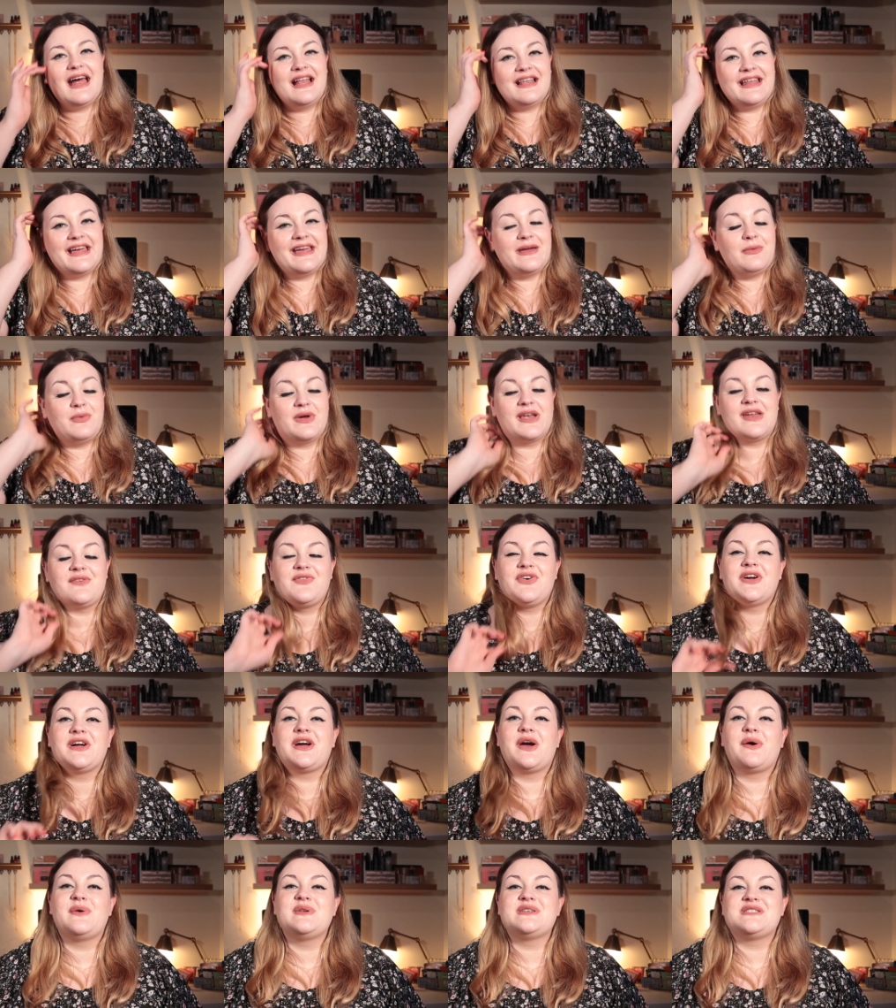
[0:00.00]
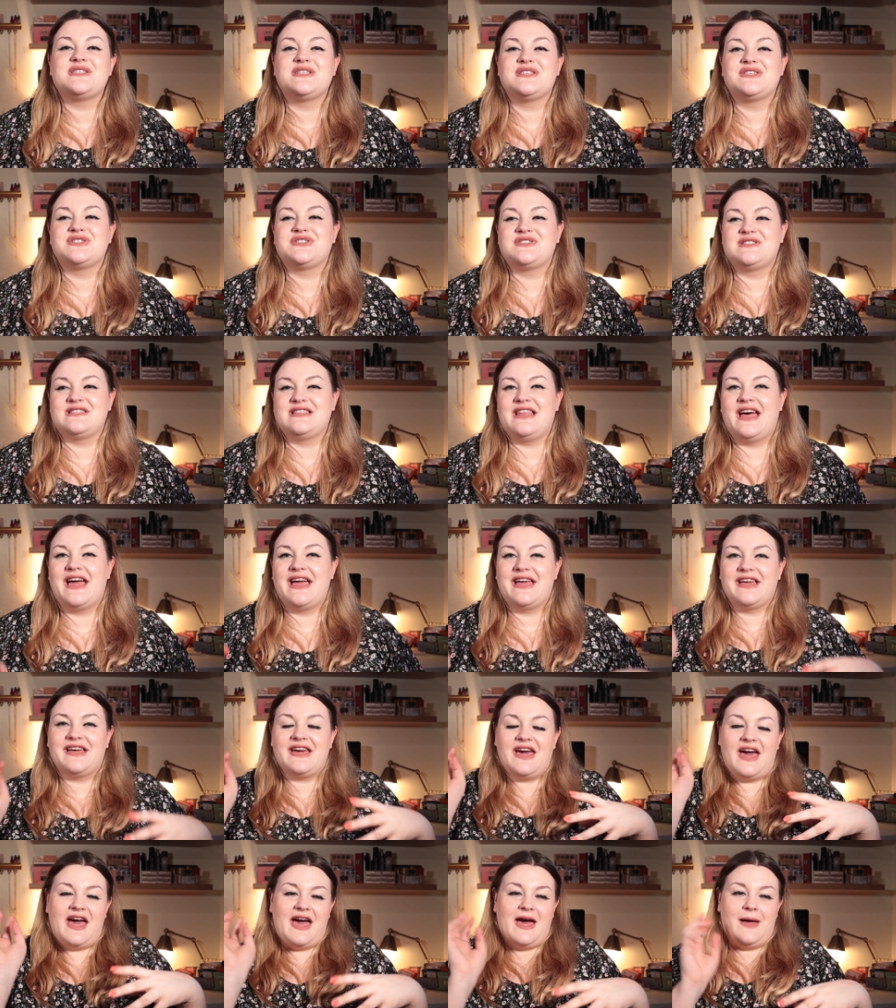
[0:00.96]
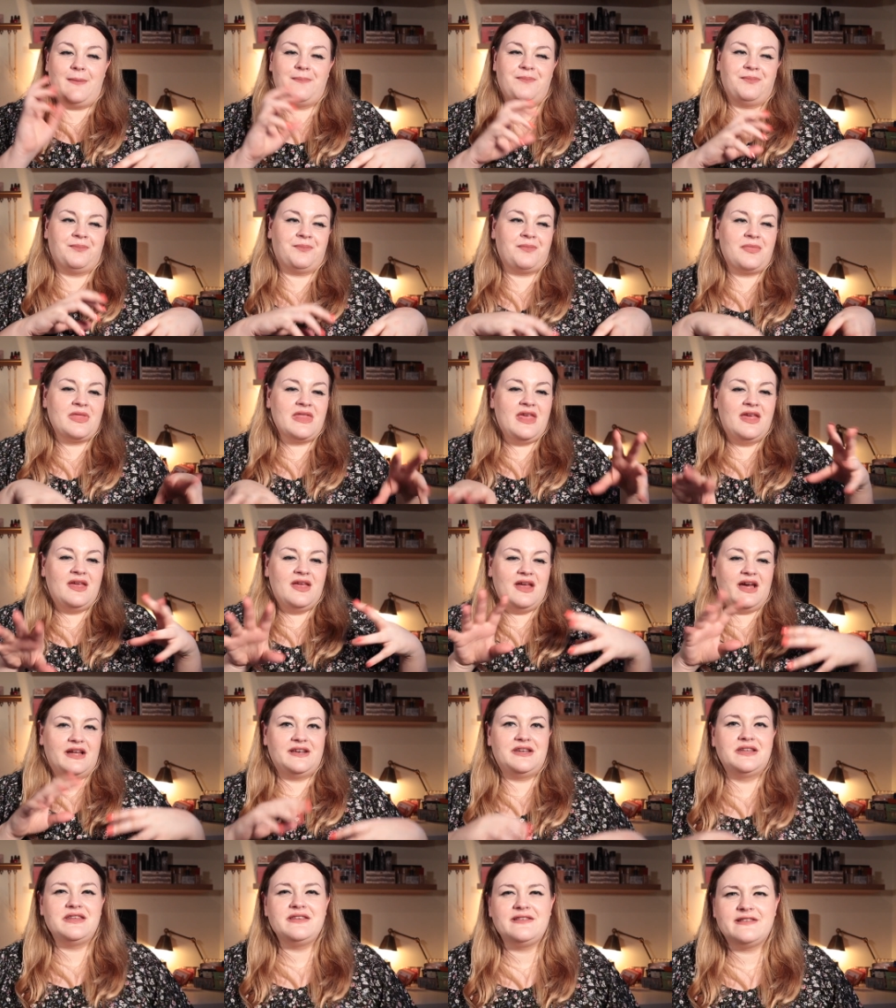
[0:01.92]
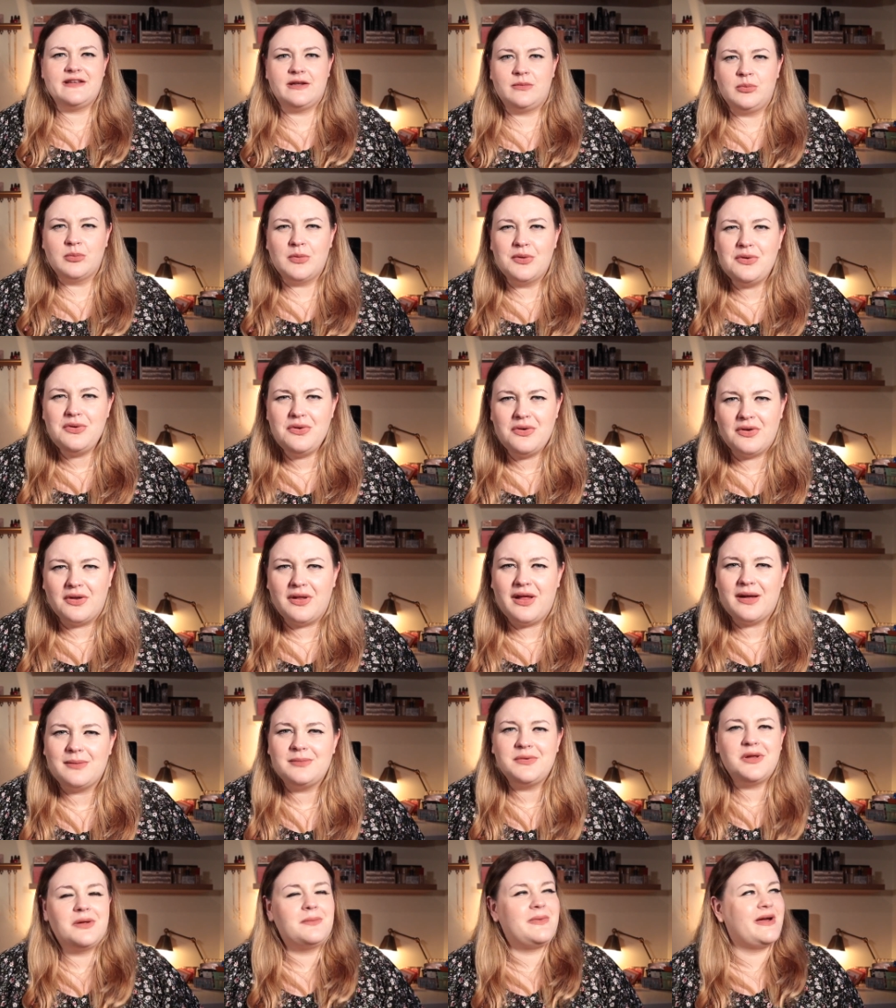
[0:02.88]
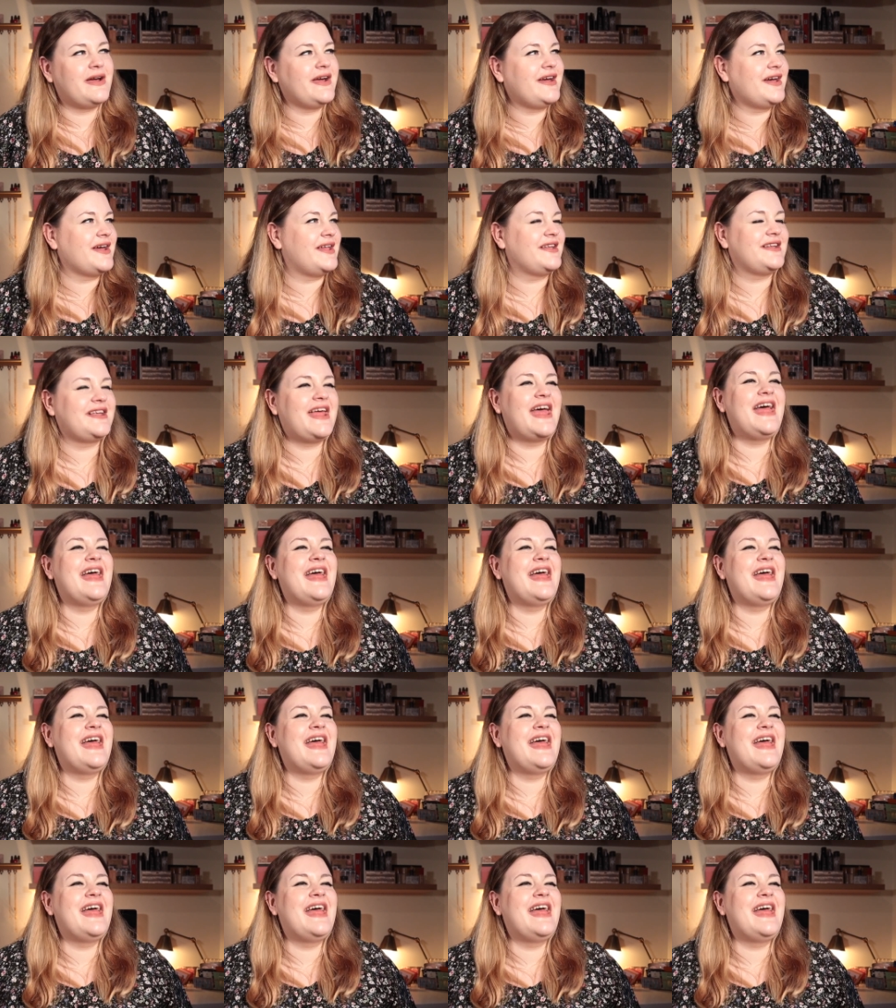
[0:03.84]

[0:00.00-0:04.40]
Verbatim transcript: Like, whenever I go into this, like, um, I nearly said mall, I'm not American,